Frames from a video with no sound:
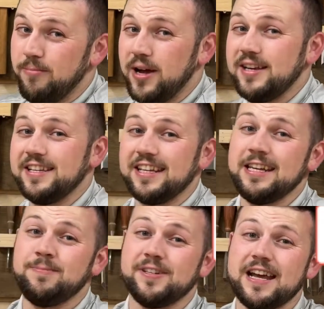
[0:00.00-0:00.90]
button to
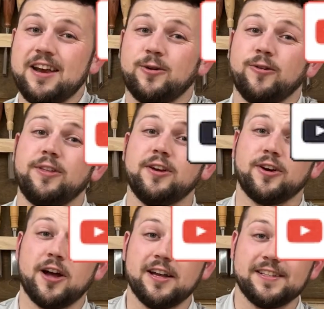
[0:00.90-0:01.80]
keep the technical theater
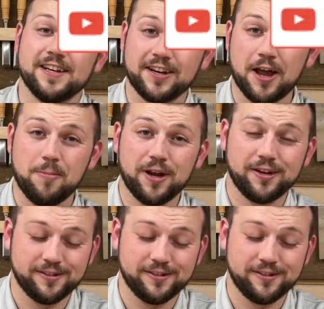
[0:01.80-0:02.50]
content coming.